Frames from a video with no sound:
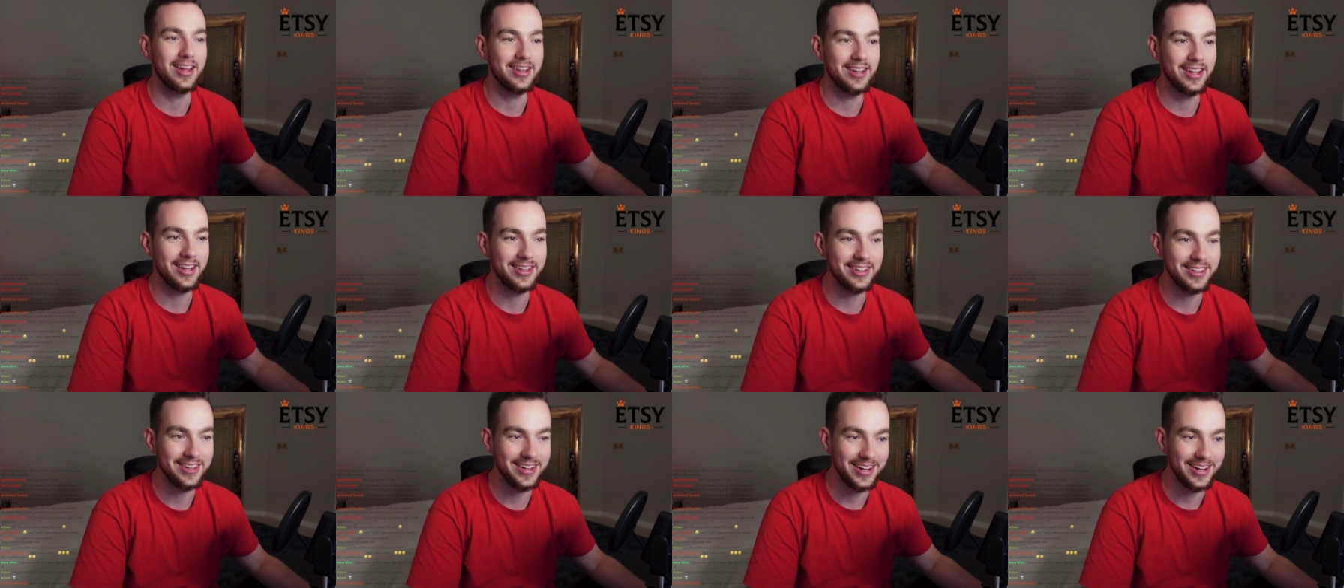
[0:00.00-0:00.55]
and
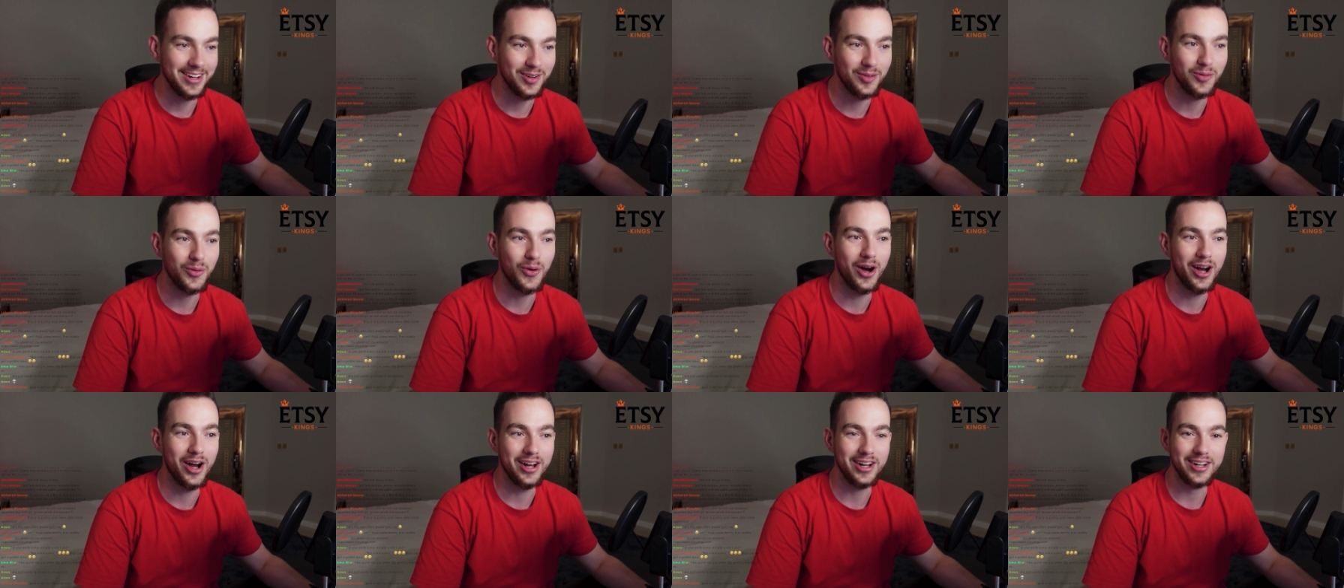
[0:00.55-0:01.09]
then it'll
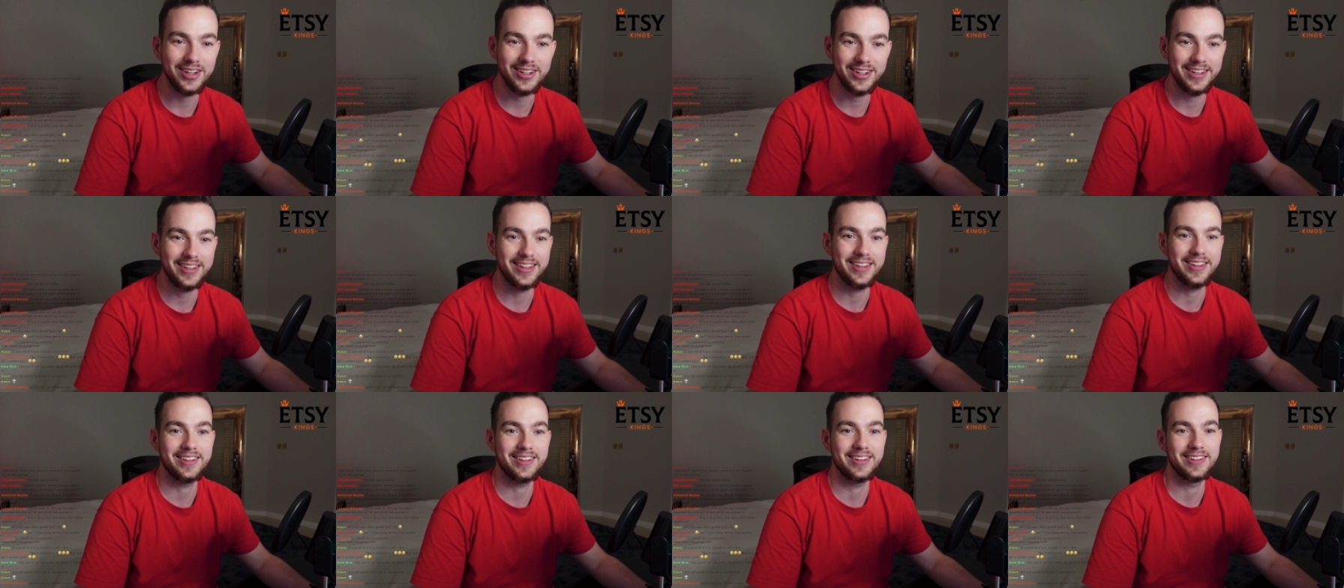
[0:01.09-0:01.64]
work.
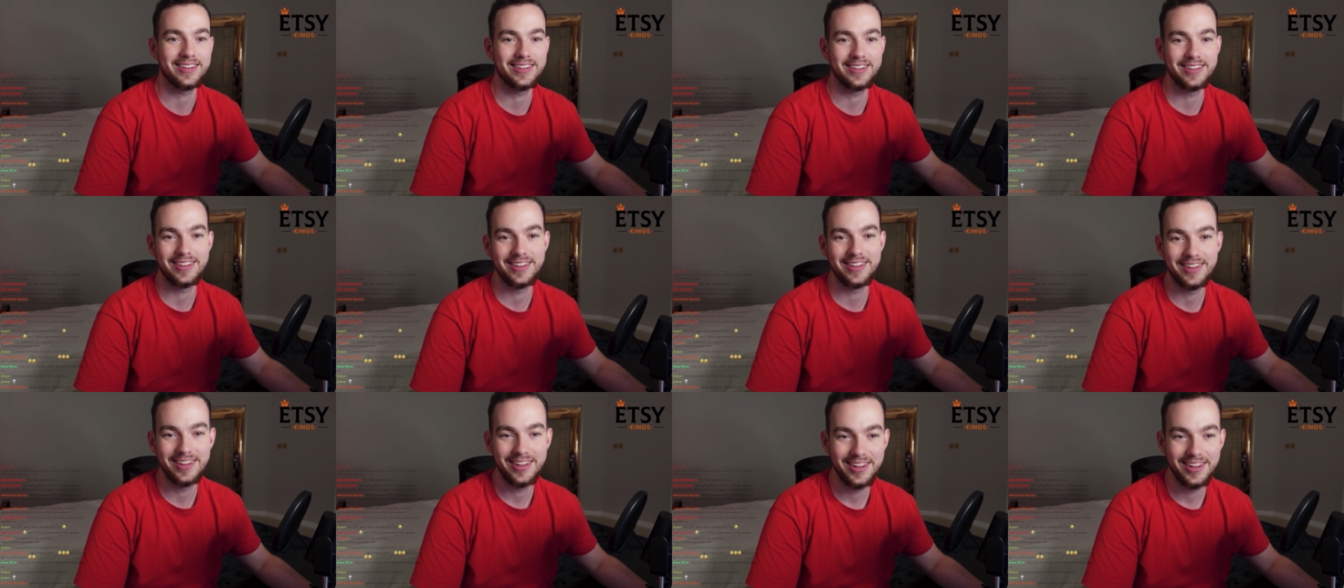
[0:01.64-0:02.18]
Like,
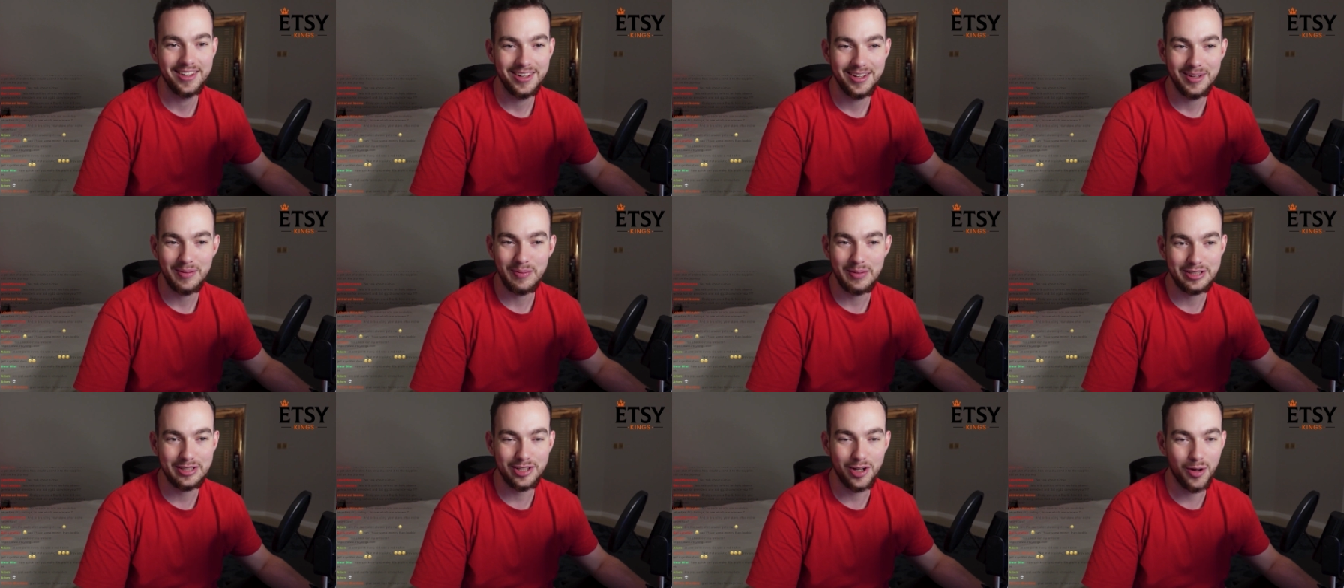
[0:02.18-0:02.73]

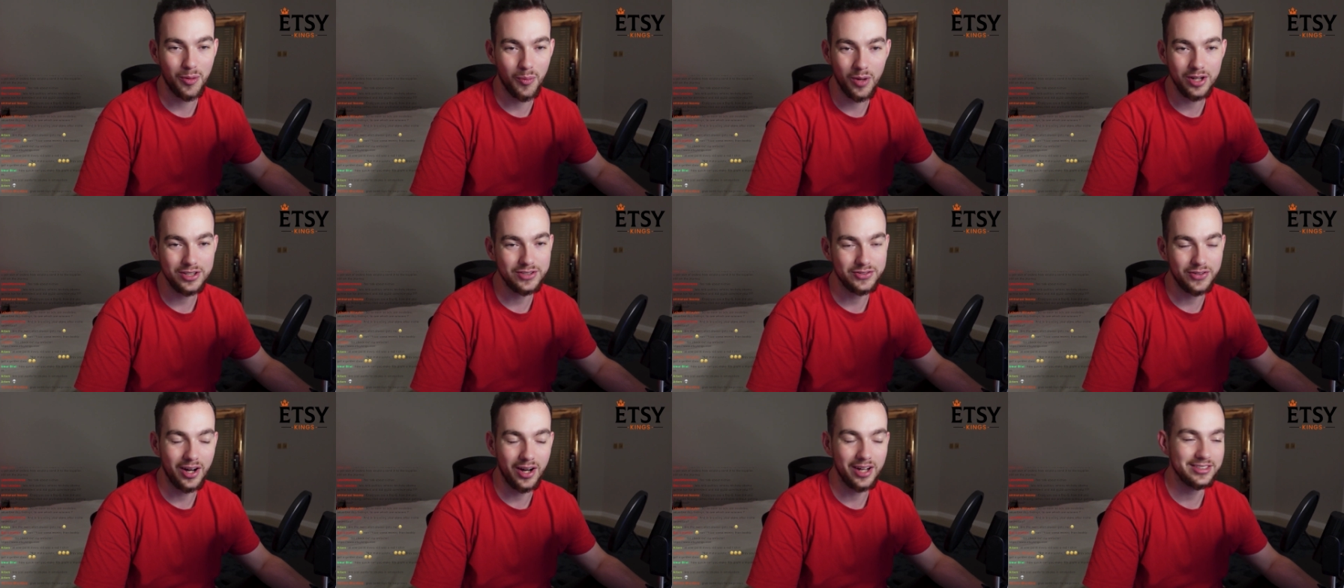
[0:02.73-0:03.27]
it'll be so
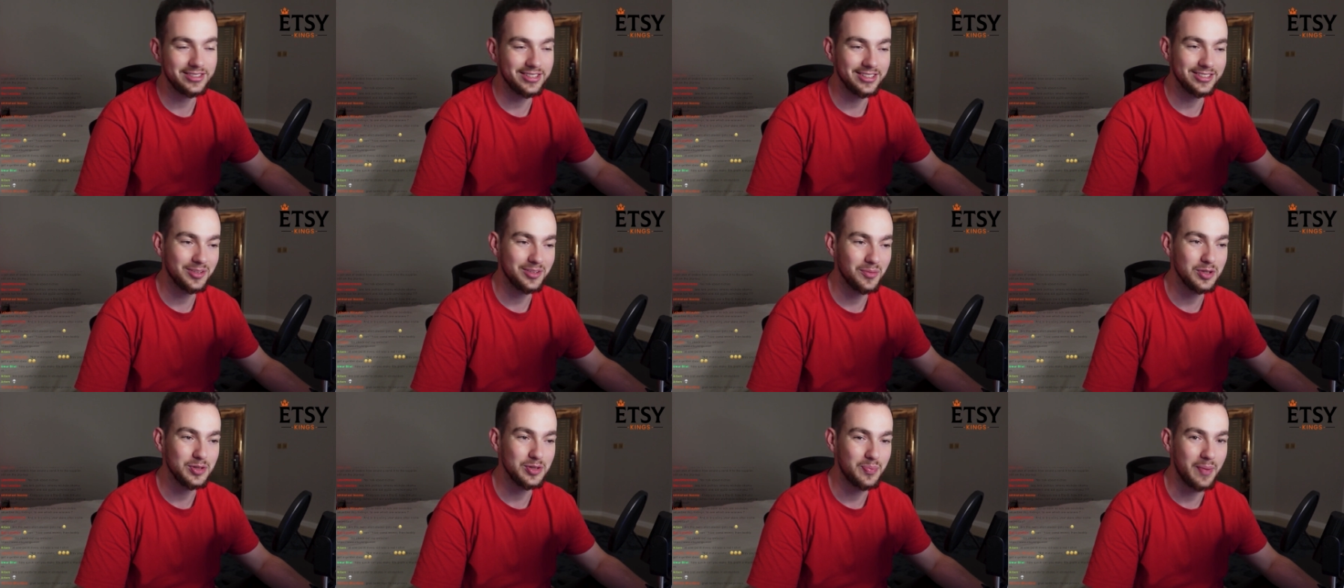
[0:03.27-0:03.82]
much faster,
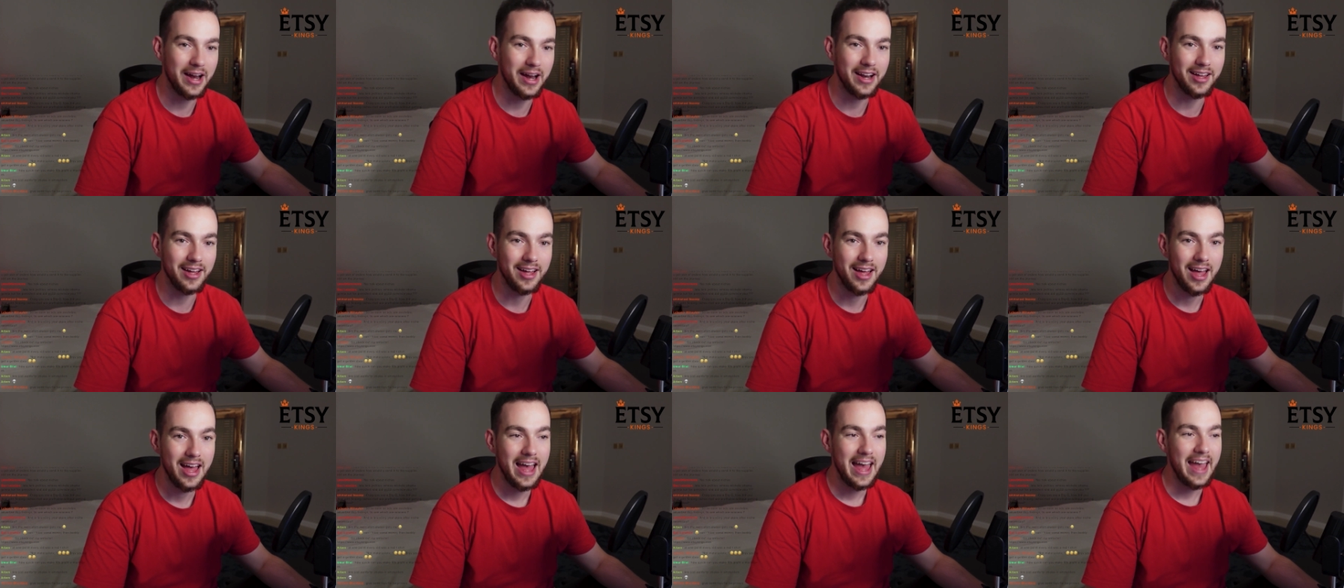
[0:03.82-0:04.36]
so much
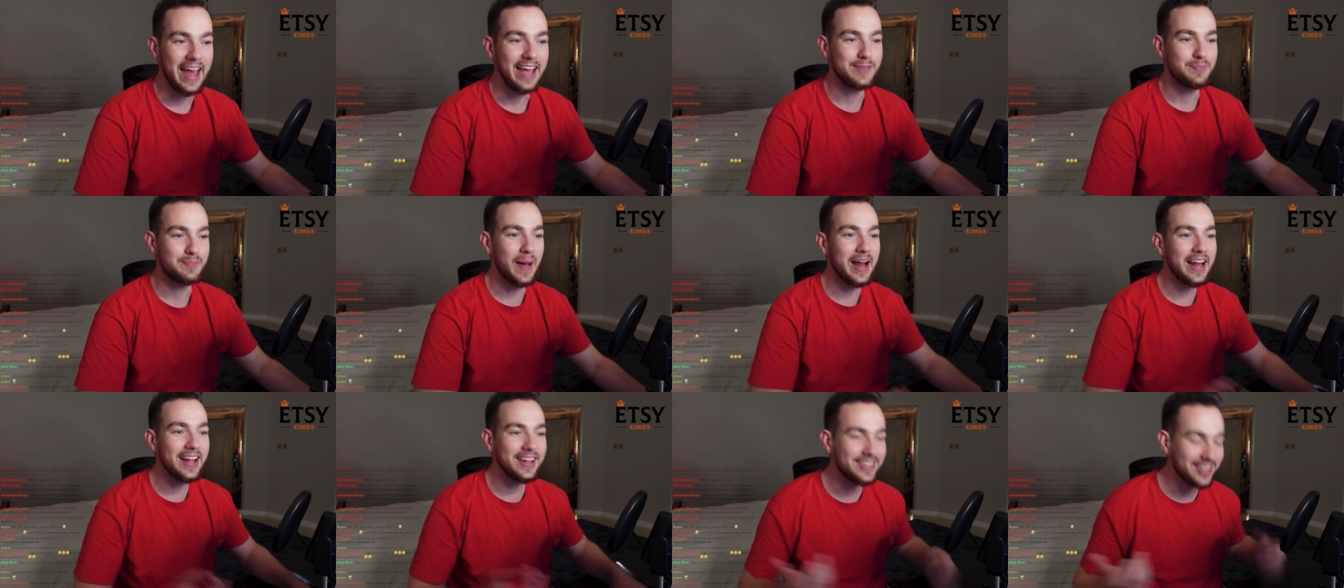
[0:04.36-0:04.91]
better.
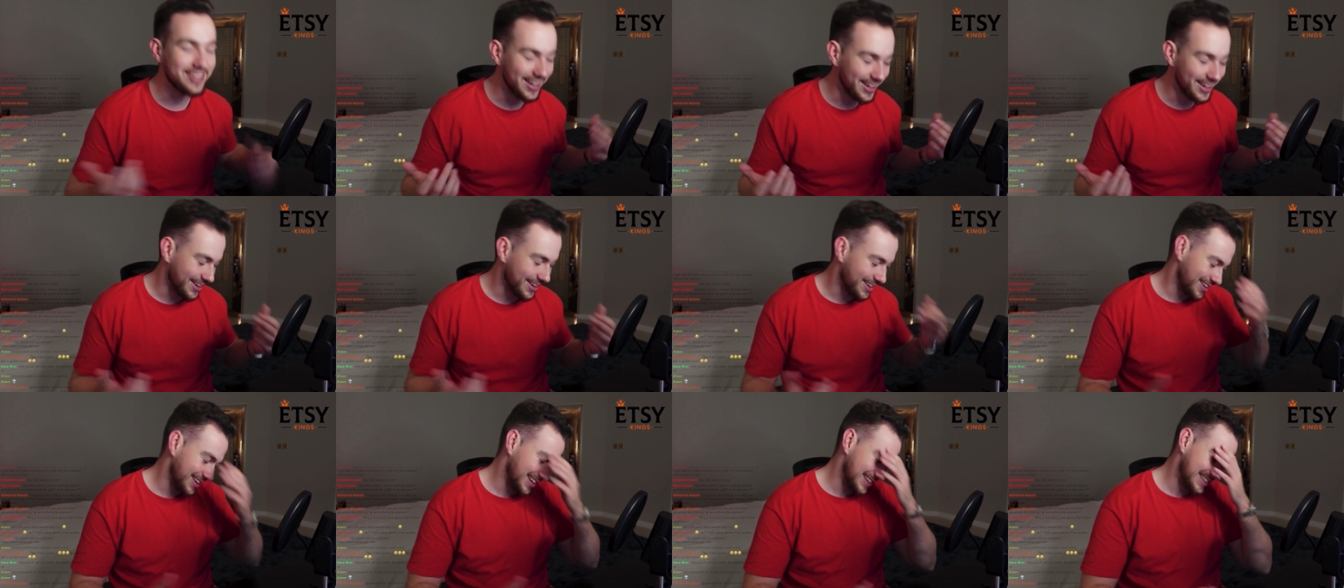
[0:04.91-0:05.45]
It's better
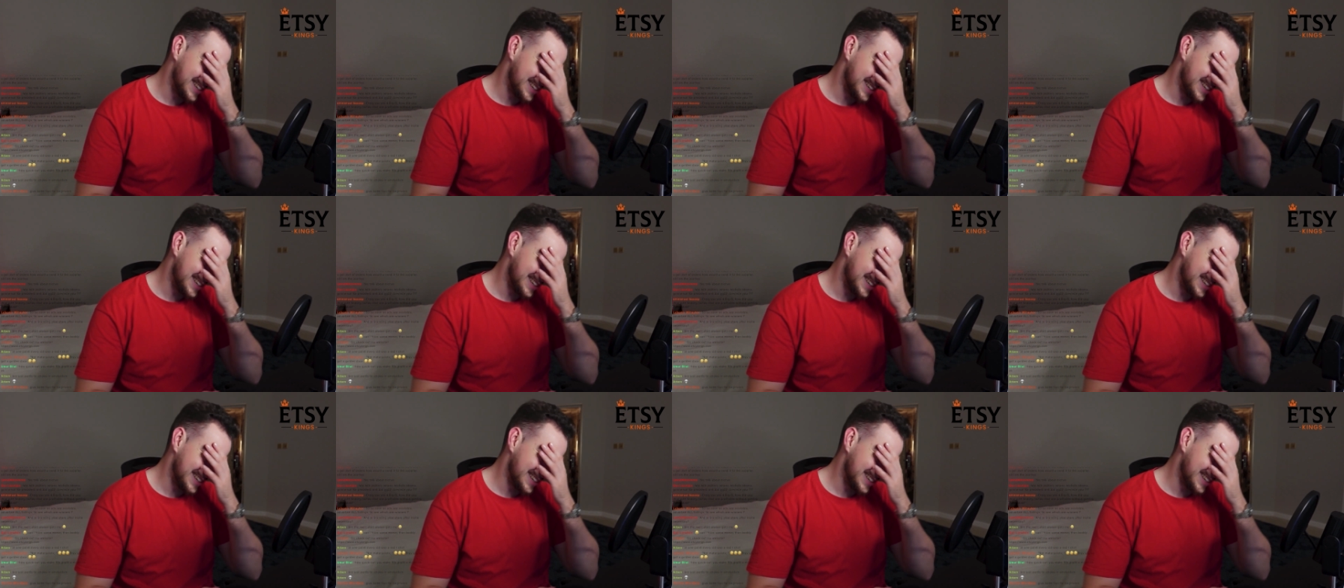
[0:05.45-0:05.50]
to,